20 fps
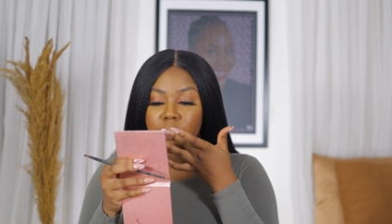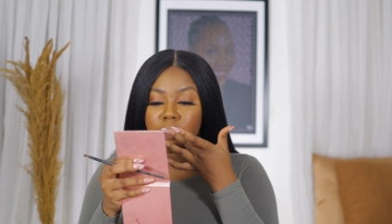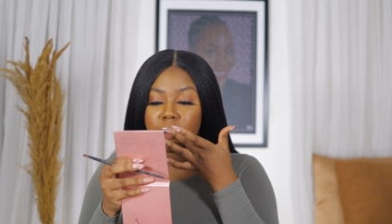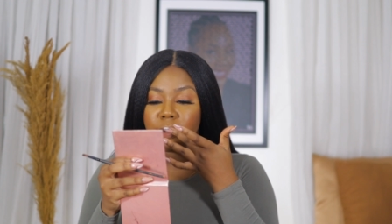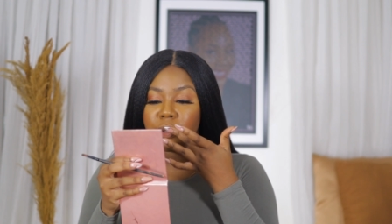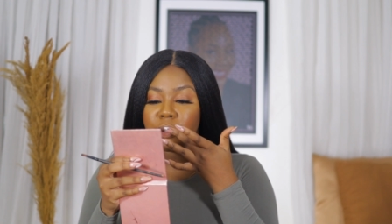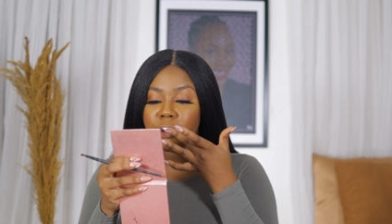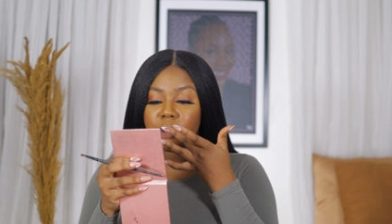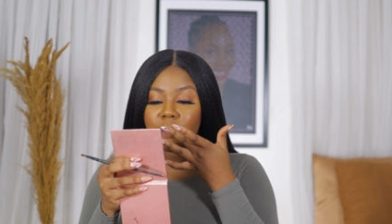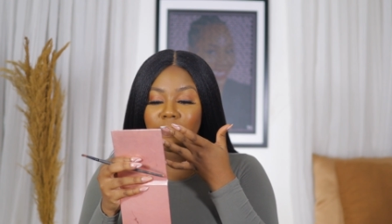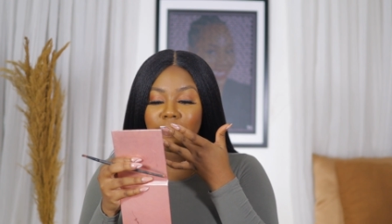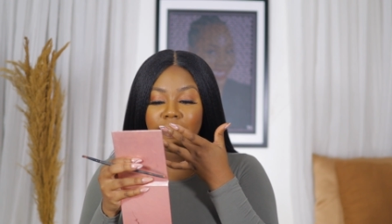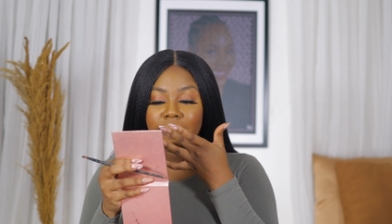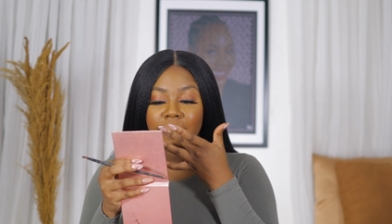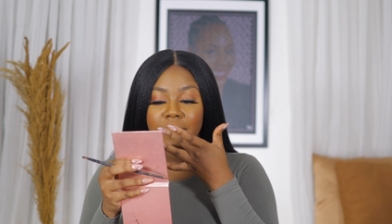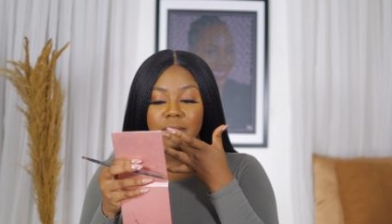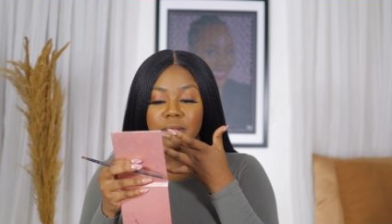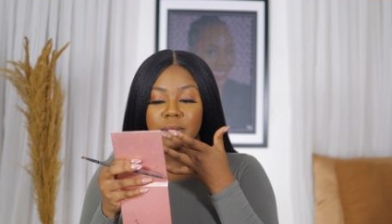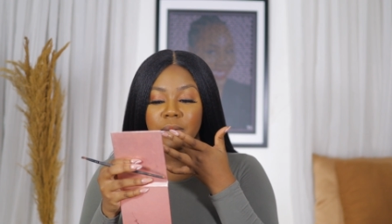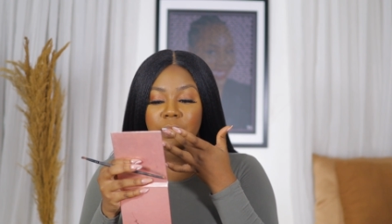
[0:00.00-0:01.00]
So if it
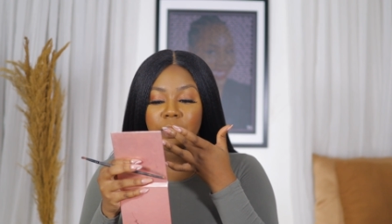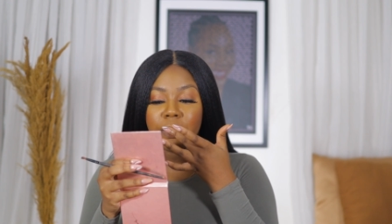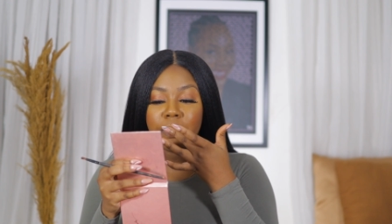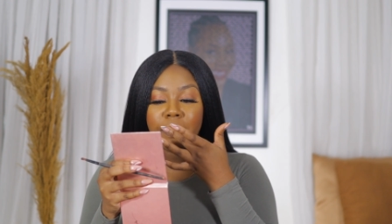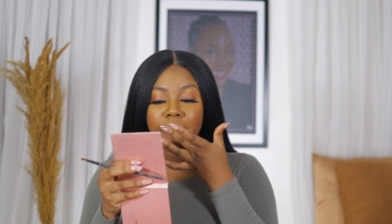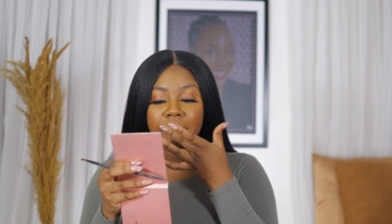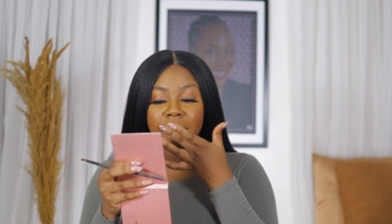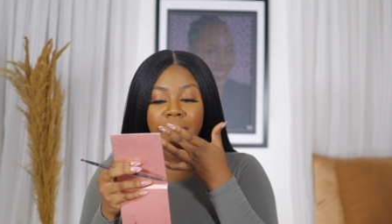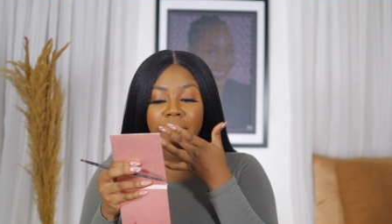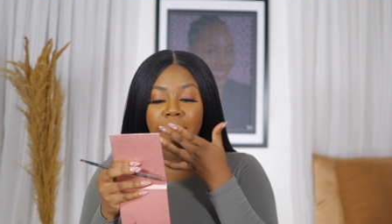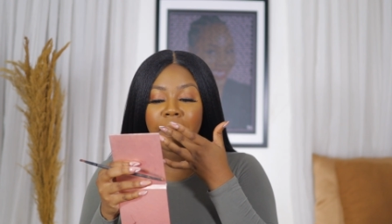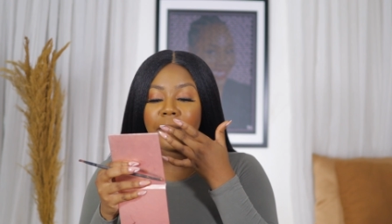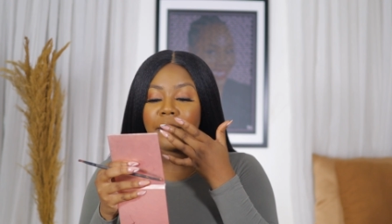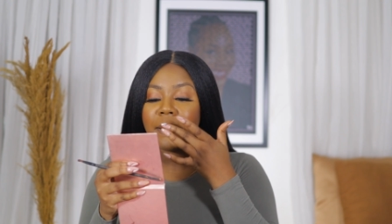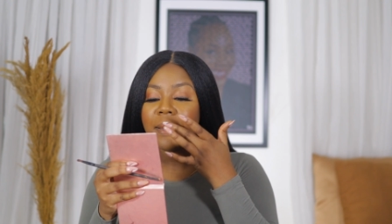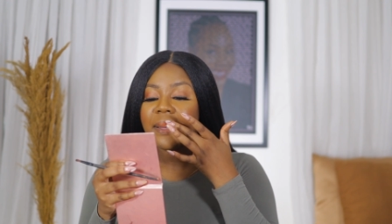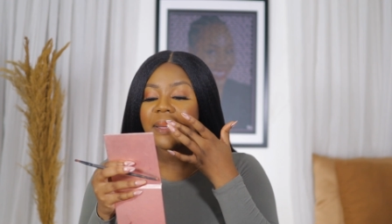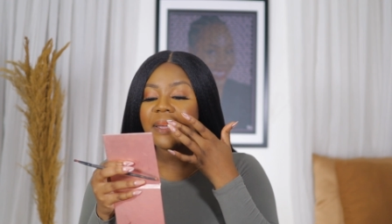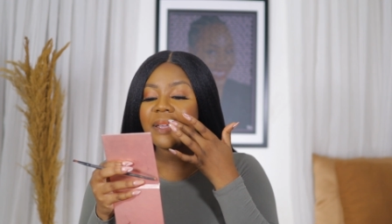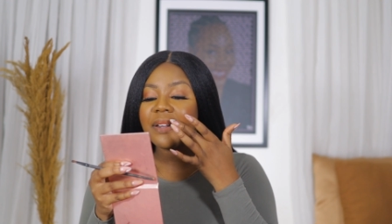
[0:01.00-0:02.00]
doesn't go well,
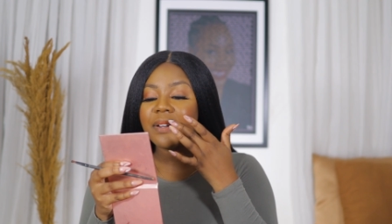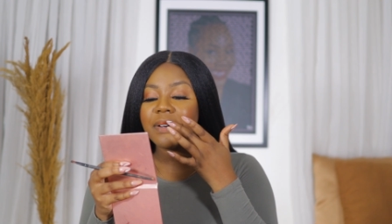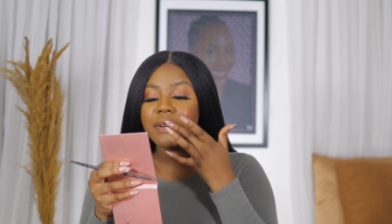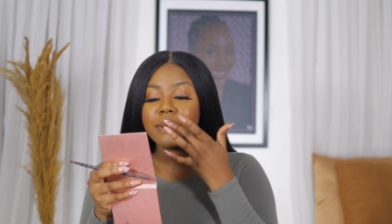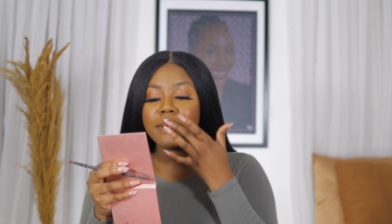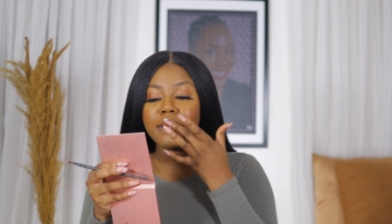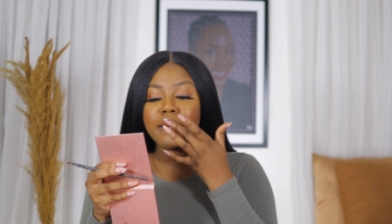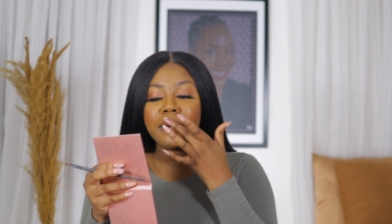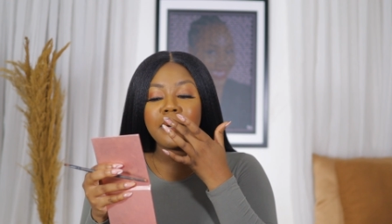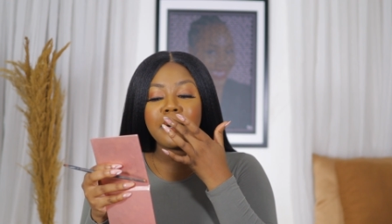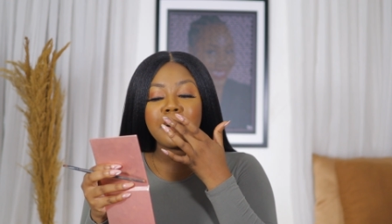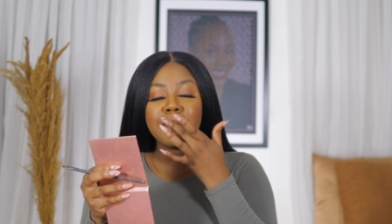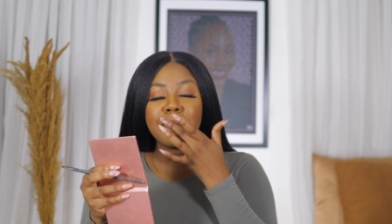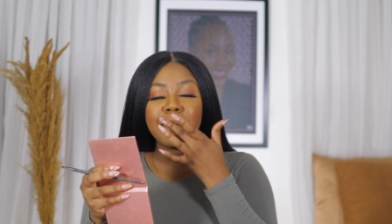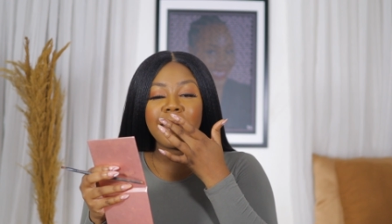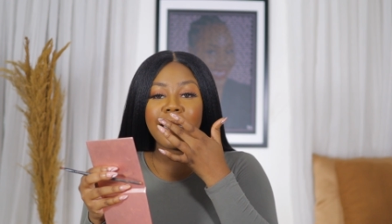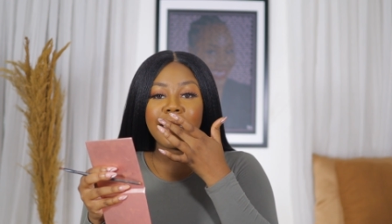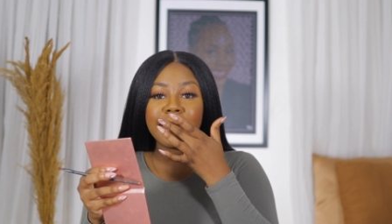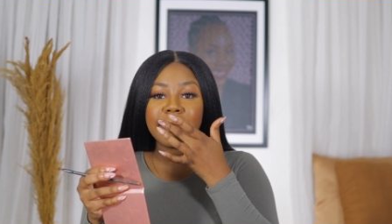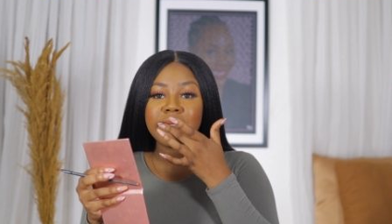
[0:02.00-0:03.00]
you know, they come
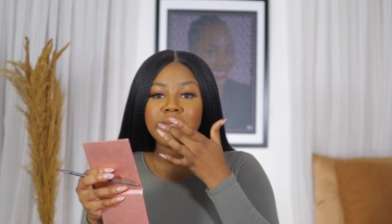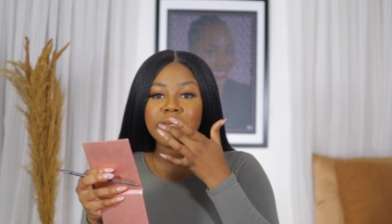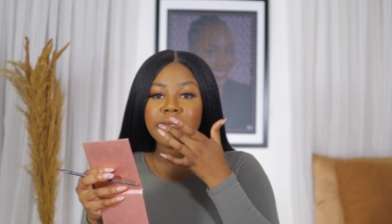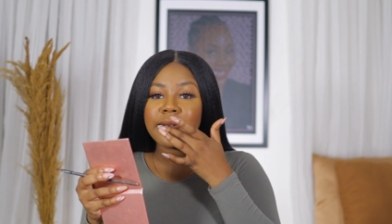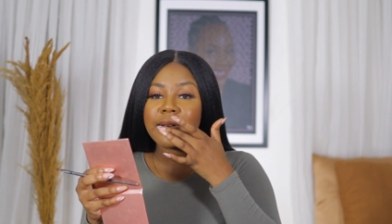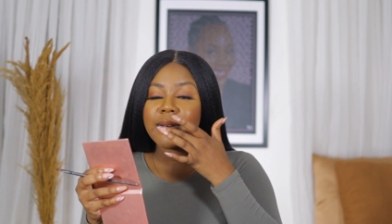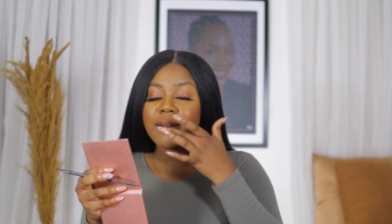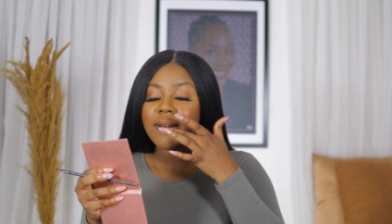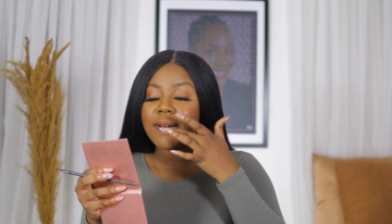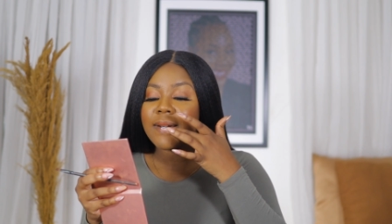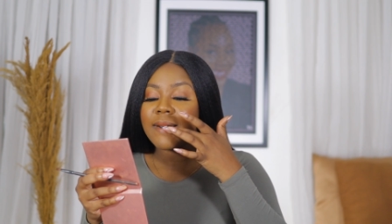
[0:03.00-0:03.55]
back to